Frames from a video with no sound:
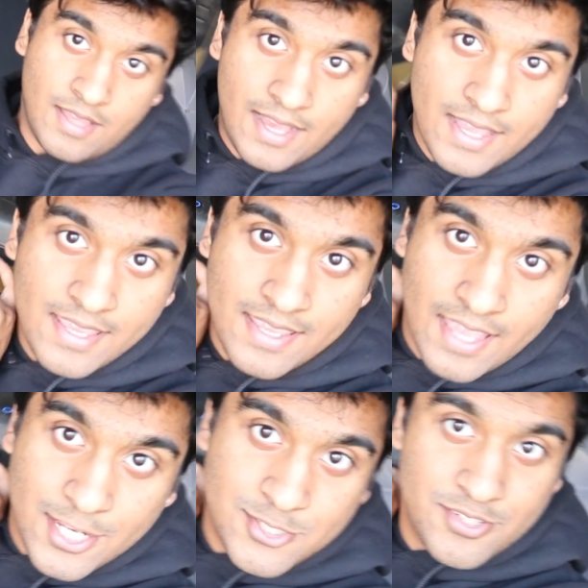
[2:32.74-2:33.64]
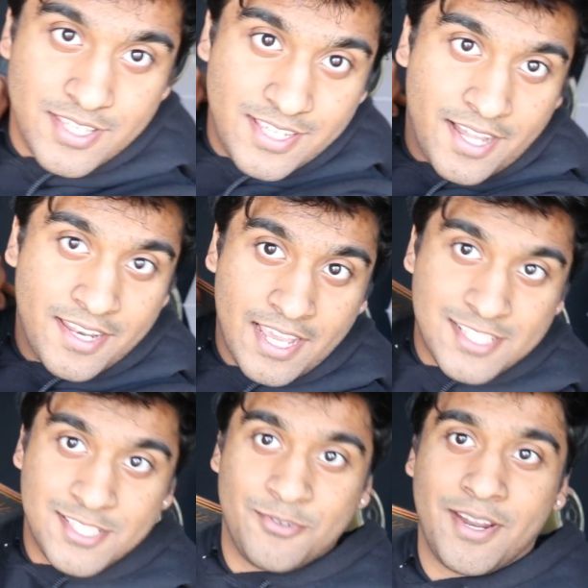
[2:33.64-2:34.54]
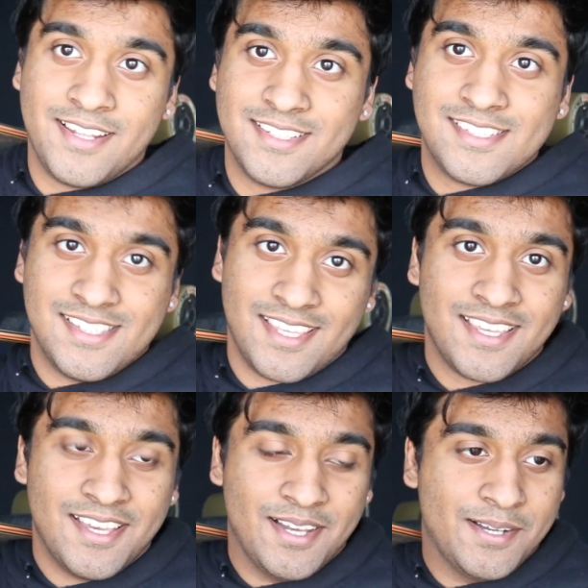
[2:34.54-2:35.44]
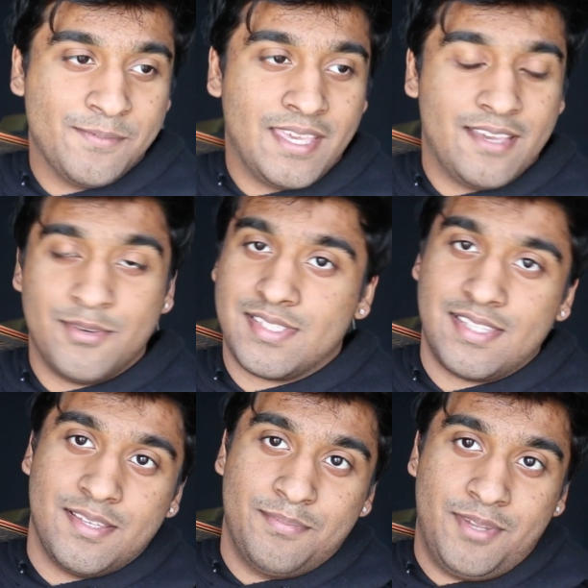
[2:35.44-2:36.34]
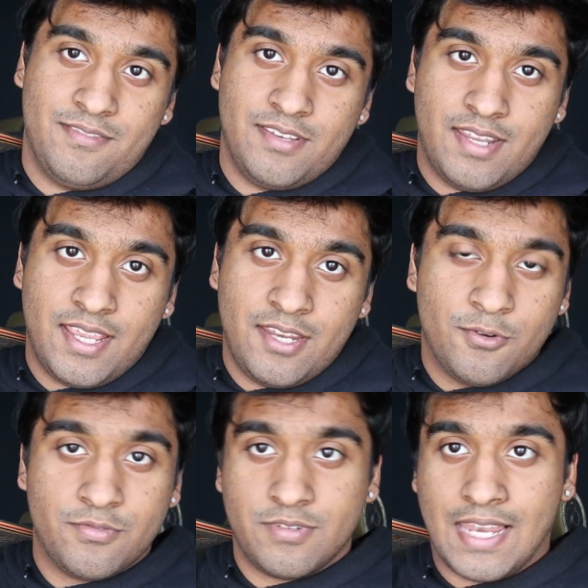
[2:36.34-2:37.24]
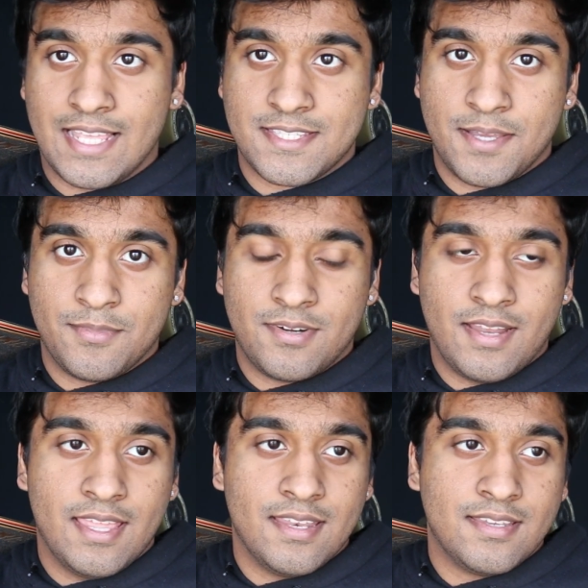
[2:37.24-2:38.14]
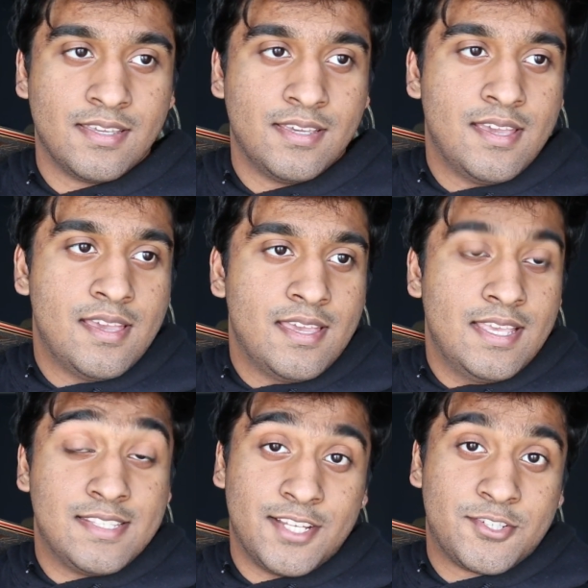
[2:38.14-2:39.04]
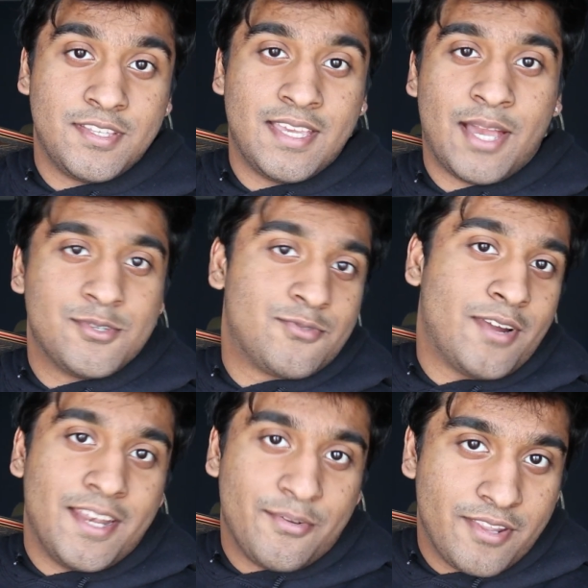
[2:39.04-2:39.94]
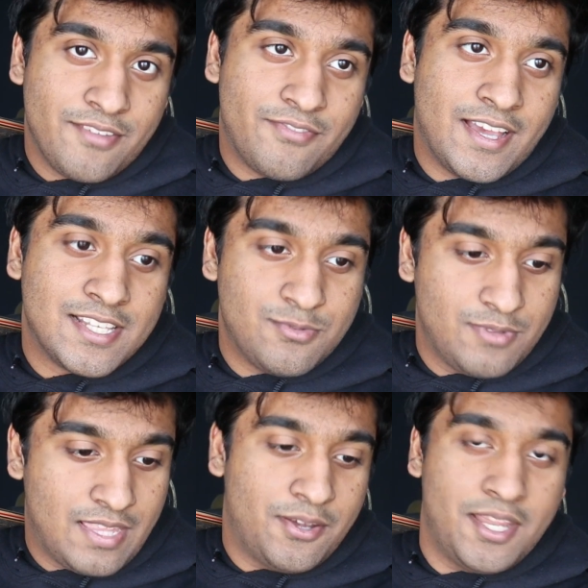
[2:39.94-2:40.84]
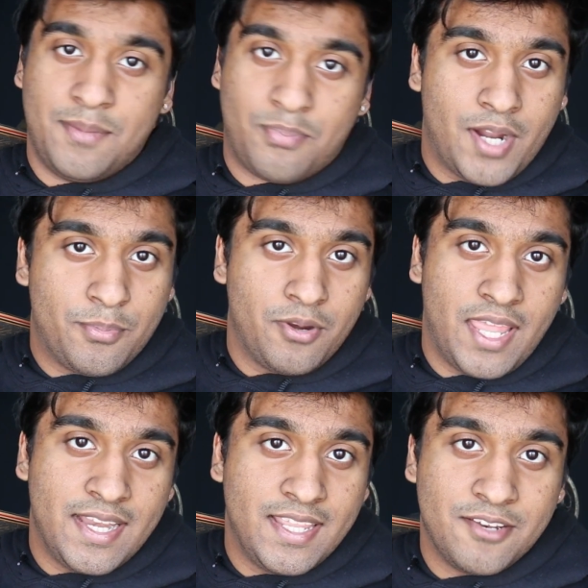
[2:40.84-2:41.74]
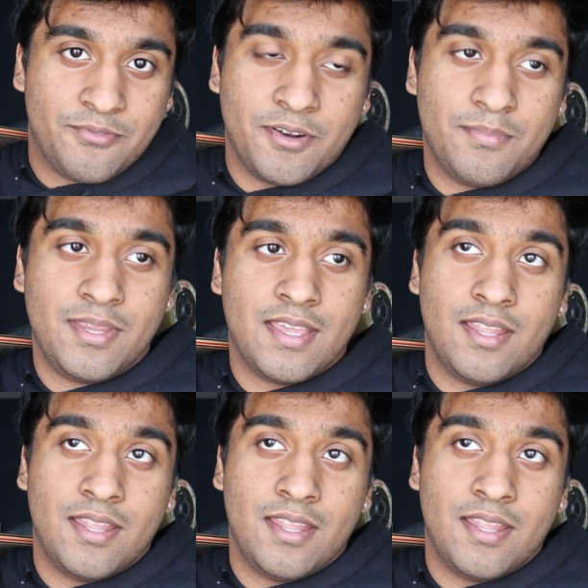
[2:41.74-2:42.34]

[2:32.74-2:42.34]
I actually got in an accident riding this thing. Yeah, it was in the middle of the night over last summer, and essentially, I was riding really fast without any proper lighting in front of me,